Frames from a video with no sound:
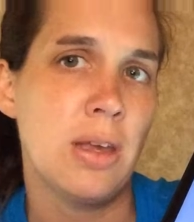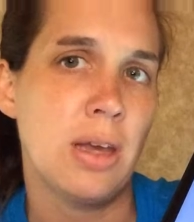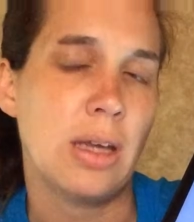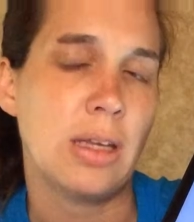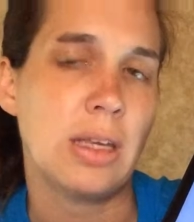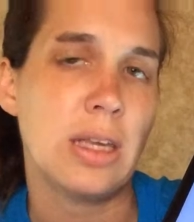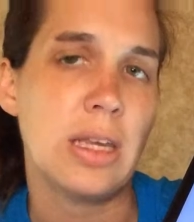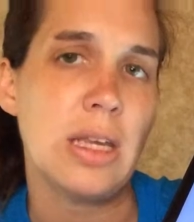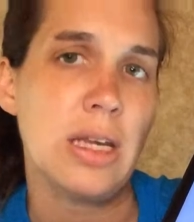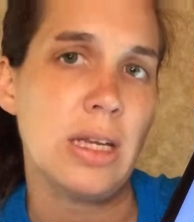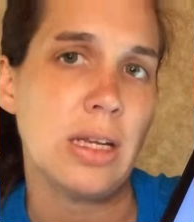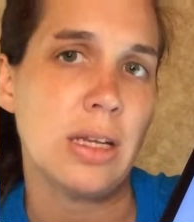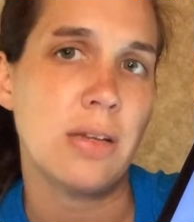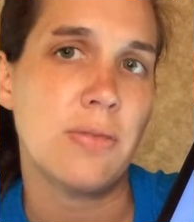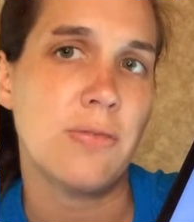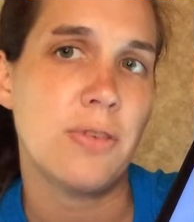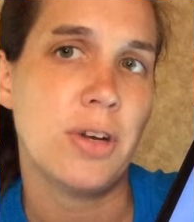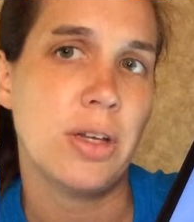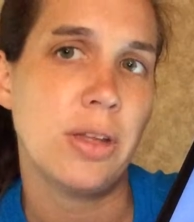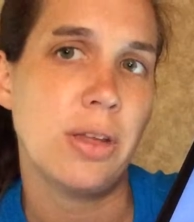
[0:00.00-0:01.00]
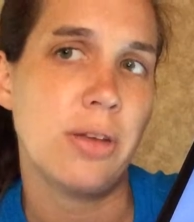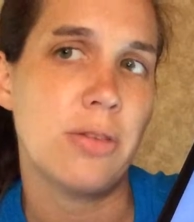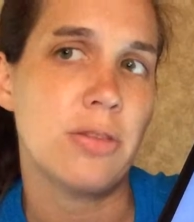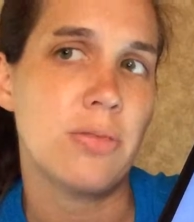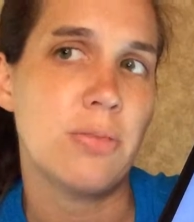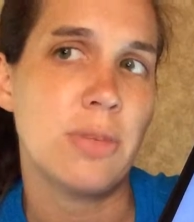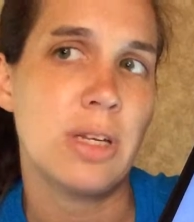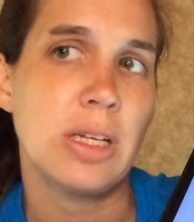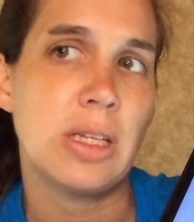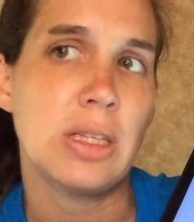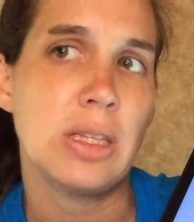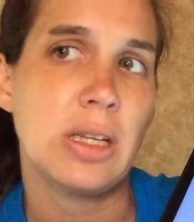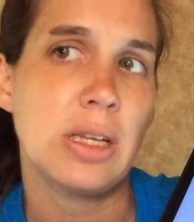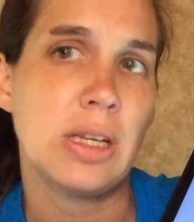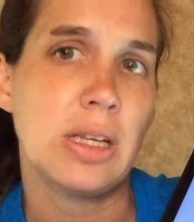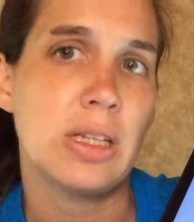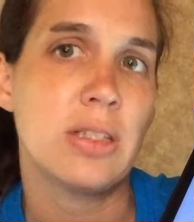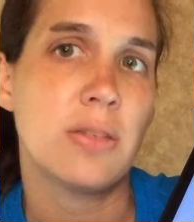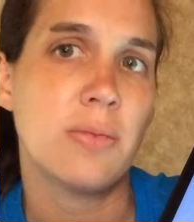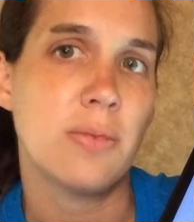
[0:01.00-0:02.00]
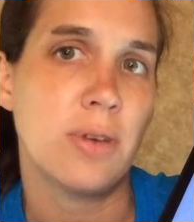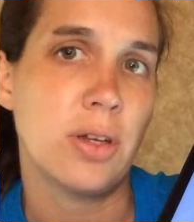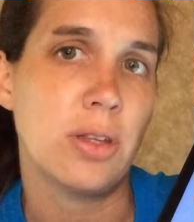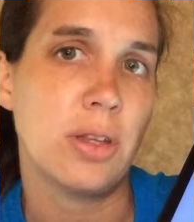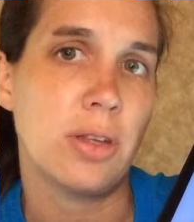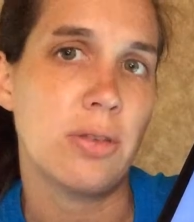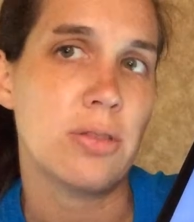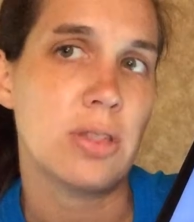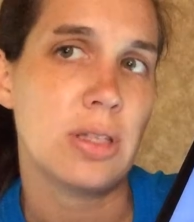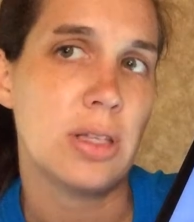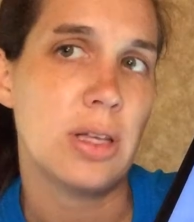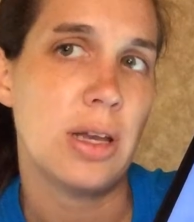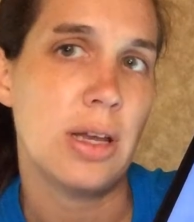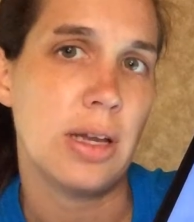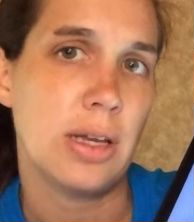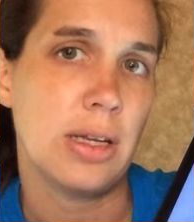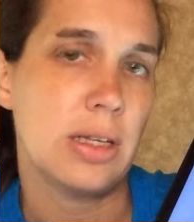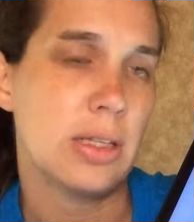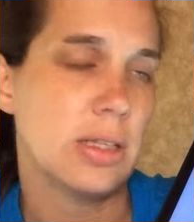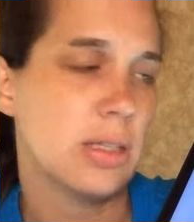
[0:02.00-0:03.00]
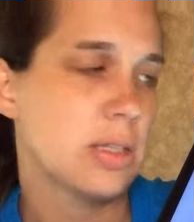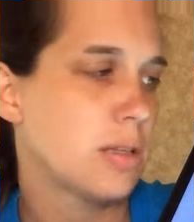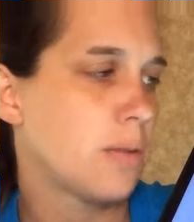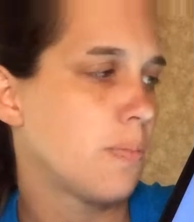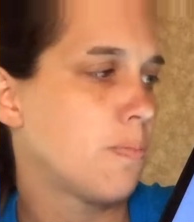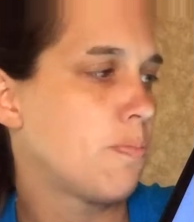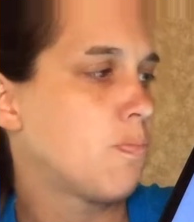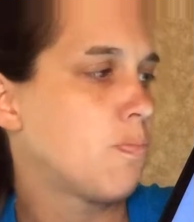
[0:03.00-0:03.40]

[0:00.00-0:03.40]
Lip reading: Again, it follows meeting the needs of all those clients.